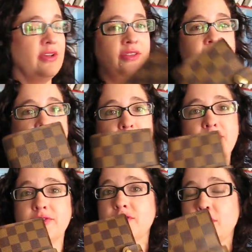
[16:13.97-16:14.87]
These are for
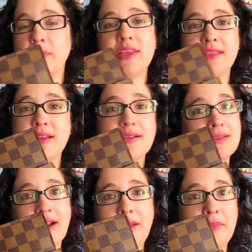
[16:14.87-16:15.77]
those three things
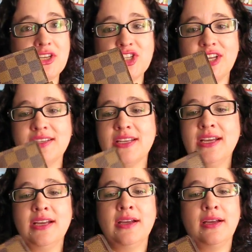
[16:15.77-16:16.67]
that I mentioned
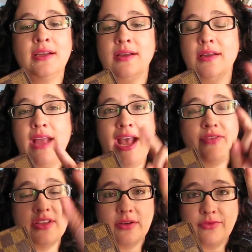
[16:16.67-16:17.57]

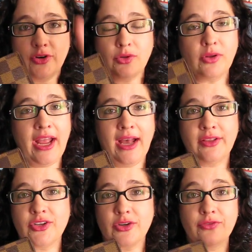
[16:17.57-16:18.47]
having the vertical
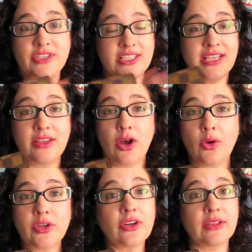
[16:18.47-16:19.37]
calendar to see the
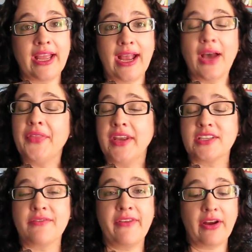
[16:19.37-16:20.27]
whole year layout that
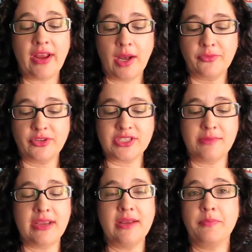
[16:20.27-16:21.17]
is very helpful to
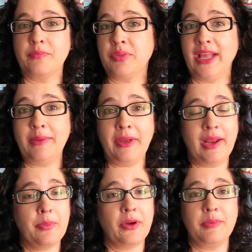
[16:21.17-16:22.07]
me plain
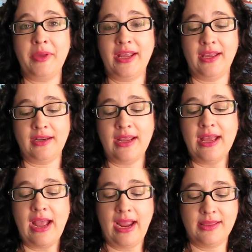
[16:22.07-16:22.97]
paper and pen
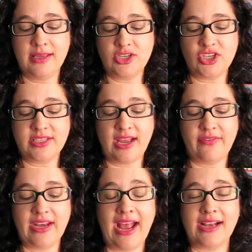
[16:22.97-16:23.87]
and then just
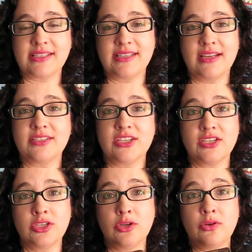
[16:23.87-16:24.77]
having access
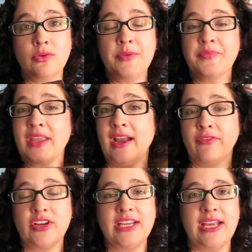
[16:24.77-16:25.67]
to
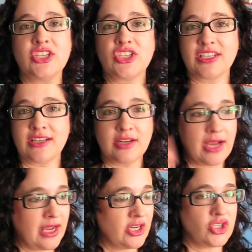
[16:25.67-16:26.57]
every day just to
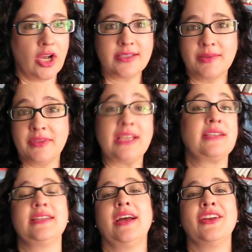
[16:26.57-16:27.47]
kind of jot some
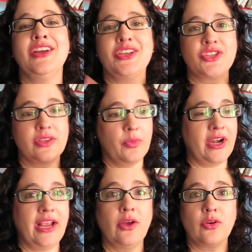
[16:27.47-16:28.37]
things down so that when
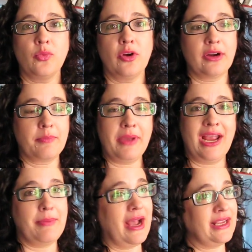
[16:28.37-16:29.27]
I go to work
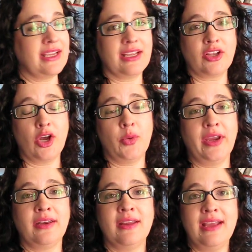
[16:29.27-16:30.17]
bam I can get
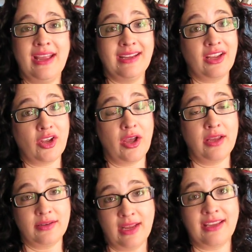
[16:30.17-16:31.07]
going and get
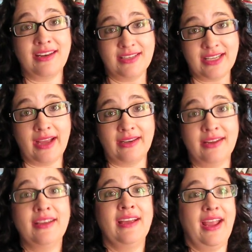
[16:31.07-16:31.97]
and, and get it done
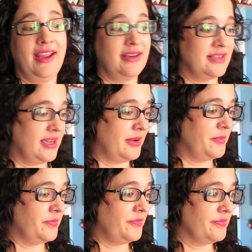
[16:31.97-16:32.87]
and um,
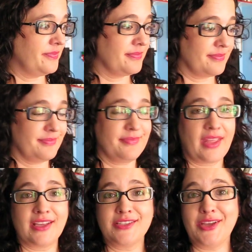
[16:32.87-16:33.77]

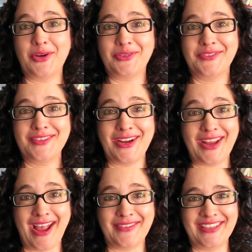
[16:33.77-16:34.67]
so there
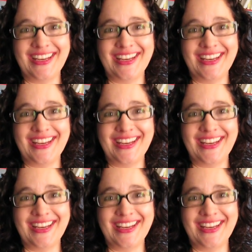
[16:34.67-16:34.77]
you have it.